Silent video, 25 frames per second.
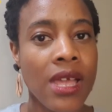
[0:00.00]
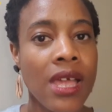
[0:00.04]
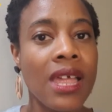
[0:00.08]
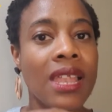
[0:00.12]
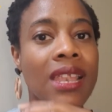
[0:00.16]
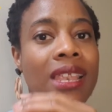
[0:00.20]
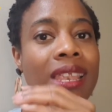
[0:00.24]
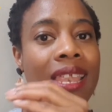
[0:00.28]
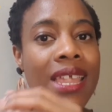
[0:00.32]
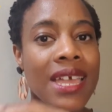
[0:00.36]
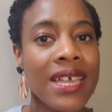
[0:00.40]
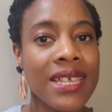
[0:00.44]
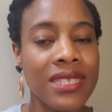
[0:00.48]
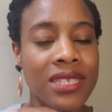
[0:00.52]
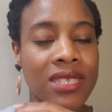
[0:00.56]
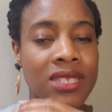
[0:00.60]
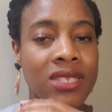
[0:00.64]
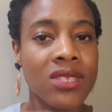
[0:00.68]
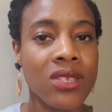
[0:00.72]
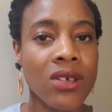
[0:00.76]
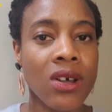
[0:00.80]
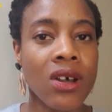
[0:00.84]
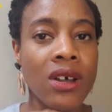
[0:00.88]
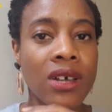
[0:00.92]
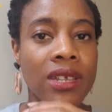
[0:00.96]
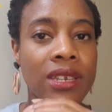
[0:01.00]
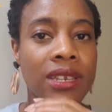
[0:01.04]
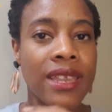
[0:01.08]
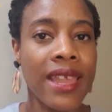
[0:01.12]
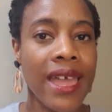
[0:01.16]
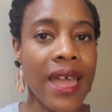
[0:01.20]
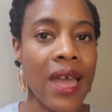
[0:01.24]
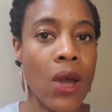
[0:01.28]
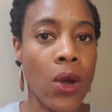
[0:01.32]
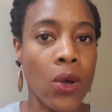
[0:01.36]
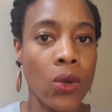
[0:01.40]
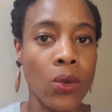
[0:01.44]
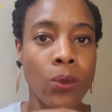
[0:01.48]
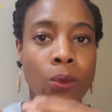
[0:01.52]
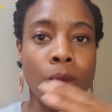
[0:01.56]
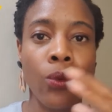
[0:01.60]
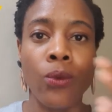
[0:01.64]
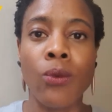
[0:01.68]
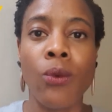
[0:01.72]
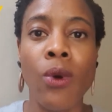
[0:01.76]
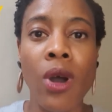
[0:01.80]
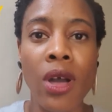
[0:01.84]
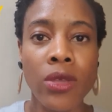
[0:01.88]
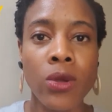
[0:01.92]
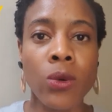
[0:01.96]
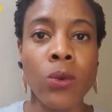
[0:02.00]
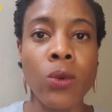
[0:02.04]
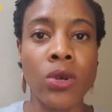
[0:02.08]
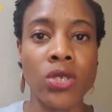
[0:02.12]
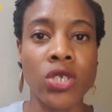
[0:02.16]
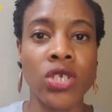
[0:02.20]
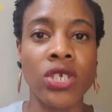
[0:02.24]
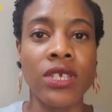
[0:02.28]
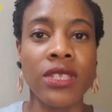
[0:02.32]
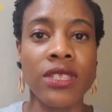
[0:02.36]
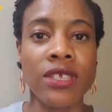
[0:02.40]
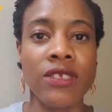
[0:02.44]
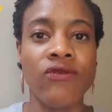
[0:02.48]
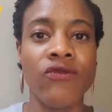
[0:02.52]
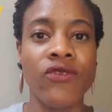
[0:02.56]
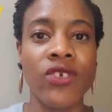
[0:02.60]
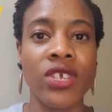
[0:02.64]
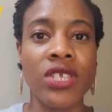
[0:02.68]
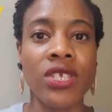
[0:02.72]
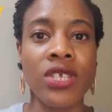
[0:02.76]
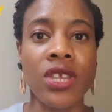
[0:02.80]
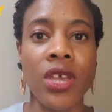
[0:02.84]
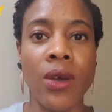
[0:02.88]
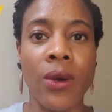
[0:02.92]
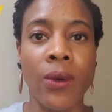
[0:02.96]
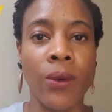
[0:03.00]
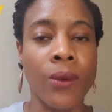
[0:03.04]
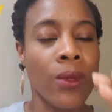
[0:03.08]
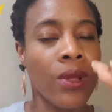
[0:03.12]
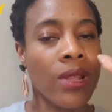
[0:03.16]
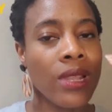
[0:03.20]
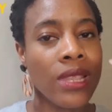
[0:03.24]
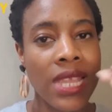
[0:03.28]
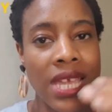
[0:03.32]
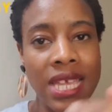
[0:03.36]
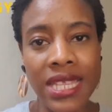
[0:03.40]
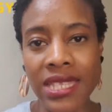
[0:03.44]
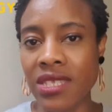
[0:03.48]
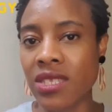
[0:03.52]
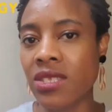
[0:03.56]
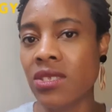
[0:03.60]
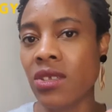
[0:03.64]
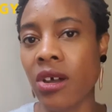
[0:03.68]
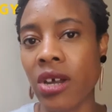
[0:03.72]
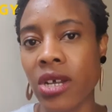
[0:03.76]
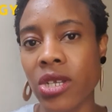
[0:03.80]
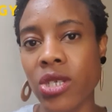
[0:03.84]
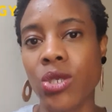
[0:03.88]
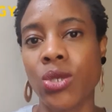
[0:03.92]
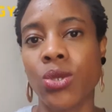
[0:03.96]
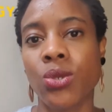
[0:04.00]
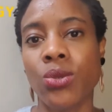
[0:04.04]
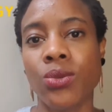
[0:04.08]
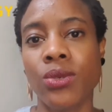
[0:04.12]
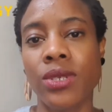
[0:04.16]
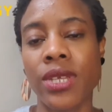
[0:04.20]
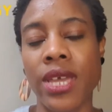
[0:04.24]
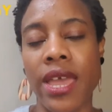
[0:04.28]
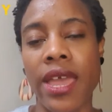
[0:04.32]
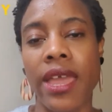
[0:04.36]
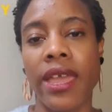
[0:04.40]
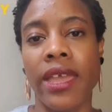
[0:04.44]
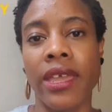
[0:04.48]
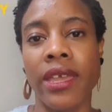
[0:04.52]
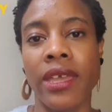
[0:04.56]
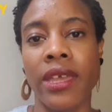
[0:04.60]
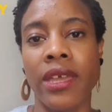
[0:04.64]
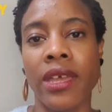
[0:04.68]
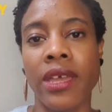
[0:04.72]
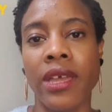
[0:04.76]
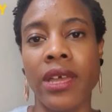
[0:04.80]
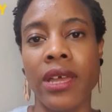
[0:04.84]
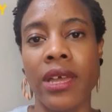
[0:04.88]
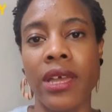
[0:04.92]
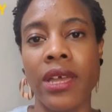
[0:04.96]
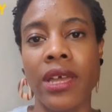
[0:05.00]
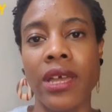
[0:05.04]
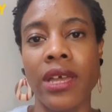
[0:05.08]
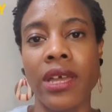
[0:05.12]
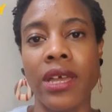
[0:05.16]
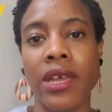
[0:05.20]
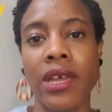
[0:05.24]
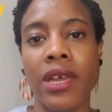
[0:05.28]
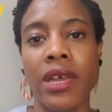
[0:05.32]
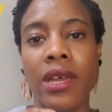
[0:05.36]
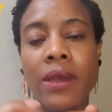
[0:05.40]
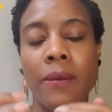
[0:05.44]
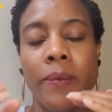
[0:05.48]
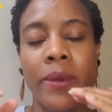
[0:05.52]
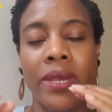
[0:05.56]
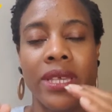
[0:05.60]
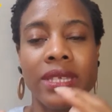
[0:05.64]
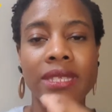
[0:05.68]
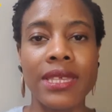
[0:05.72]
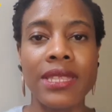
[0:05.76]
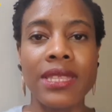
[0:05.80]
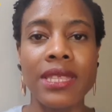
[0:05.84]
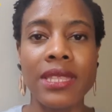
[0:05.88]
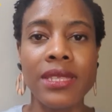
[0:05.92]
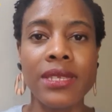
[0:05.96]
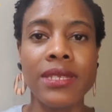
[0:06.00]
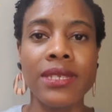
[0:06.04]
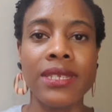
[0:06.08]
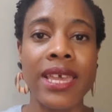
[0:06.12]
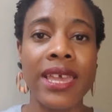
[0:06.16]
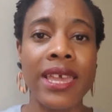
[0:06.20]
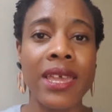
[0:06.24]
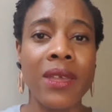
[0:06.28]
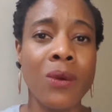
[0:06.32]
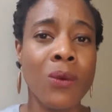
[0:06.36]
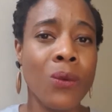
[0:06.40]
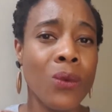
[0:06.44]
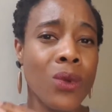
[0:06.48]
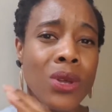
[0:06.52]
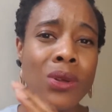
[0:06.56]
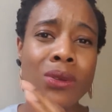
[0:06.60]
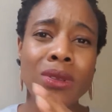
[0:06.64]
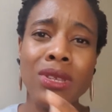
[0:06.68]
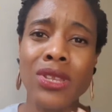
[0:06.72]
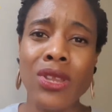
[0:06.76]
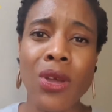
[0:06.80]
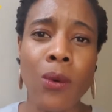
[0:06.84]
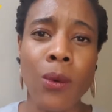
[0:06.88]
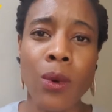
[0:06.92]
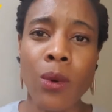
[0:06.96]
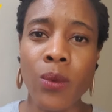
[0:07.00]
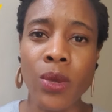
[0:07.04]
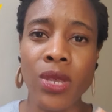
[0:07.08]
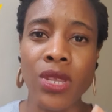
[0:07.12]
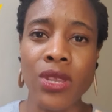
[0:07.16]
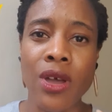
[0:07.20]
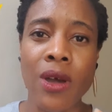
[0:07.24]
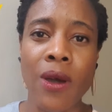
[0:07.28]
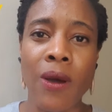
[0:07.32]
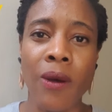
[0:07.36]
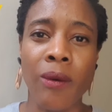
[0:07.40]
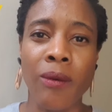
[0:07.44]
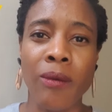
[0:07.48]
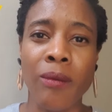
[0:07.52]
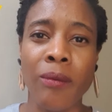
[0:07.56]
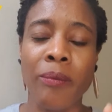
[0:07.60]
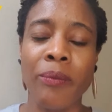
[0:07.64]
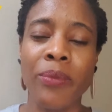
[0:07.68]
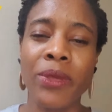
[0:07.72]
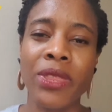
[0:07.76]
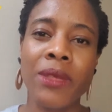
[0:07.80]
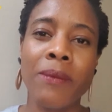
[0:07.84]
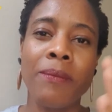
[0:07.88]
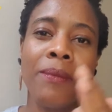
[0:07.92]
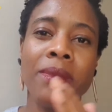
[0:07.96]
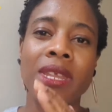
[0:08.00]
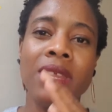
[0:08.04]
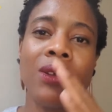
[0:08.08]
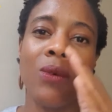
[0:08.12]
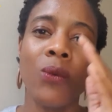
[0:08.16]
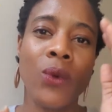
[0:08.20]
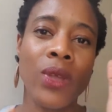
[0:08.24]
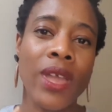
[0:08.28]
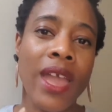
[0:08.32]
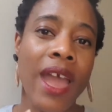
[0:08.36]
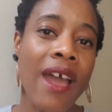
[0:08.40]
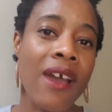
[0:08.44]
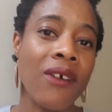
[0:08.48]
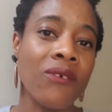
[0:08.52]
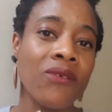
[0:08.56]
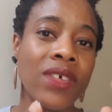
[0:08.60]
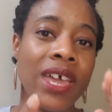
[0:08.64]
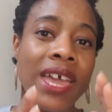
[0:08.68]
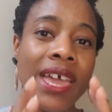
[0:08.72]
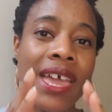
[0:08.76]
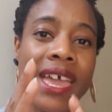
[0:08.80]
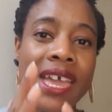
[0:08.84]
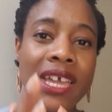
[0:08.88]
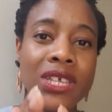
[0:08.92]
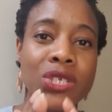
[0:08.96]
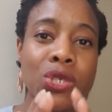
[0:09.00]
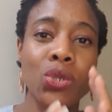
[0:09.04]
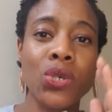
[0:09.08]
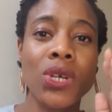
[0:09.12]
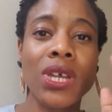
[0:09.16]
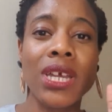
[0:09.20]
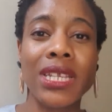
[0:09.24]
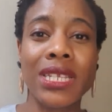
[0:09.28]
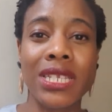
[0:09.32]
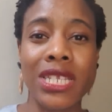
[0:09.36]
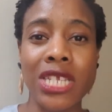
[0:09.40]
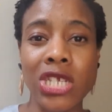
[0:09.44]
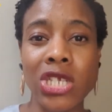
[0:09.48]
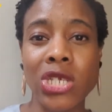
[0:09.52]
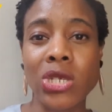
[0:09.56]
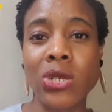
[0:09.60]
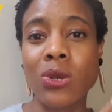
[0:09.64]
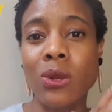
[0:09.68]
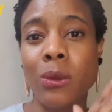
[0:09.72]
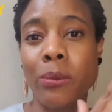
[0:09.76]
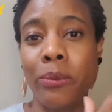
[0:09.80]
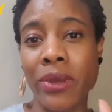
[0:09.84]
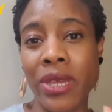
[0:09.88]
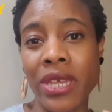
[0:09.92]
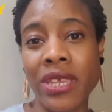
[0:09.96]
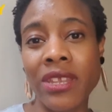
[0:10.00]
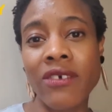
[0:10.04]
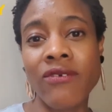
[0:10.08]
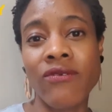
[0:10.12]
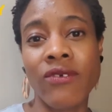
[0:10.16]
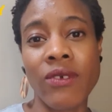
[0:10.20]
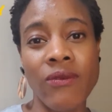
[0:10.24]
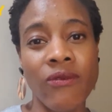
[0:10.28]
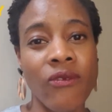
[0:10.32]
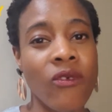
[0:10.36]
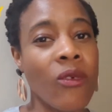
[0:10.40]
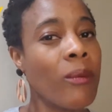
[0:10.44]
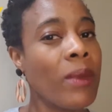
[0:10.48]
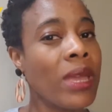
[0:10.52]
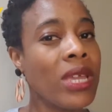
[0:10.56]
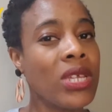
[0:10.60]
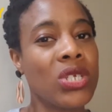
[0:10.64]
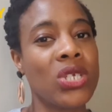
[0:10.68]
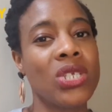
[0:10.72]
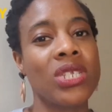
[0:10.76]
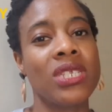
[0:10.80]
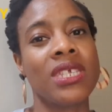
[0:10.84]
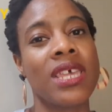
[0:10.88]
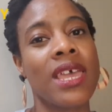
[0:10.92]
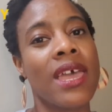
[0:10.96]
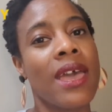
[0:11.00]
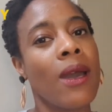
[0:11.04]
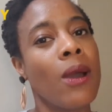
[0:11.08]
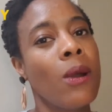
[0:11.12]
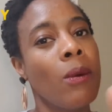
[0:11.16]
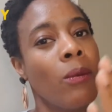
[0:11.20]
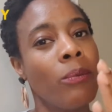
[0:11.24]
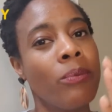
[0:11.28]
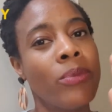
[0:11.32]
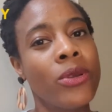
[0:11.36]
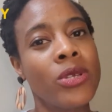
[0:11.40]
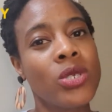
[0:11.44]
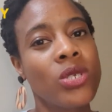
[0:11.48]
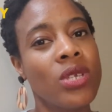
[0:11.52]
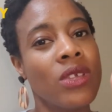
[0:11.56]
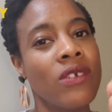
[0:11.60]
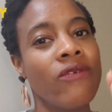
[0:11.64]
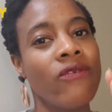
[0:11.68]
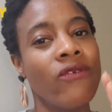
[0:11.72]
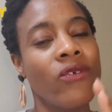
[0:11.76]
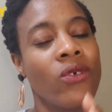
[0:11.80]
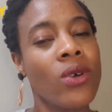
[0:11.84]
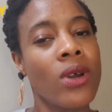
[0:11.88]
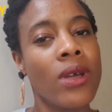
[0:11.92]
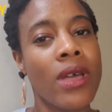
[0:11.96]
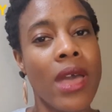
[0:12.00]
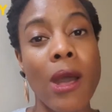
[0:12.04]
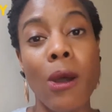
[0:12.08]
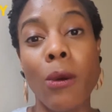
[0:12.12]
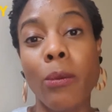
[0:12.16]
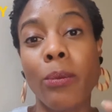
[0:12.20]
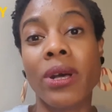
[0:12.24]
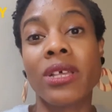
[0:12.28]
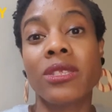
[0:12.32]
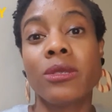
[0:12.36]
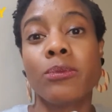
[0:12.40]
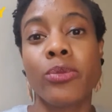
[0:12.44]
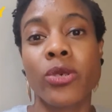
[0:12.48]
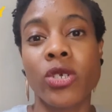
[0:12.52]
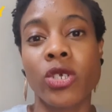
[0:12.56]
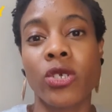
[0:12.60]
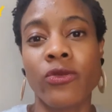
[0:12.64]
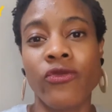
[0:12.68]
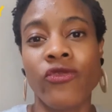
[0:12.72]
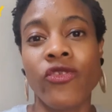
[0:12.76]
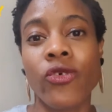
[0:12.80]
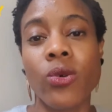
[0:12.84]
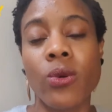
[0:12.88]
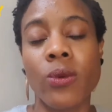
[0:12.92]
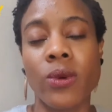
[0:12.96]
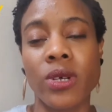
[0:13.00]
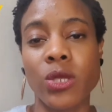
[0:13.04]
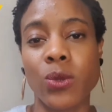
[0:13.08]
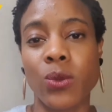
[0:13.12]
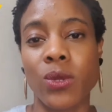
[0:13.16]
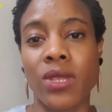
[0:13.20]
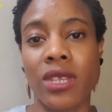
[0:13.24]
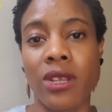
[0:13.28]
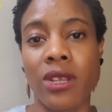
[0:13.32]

Let's start now. While you're watching this video, let's start today. Because at the end of the day, we only know what we know. But the minute we have that extra additional bit of information to help us push forwards within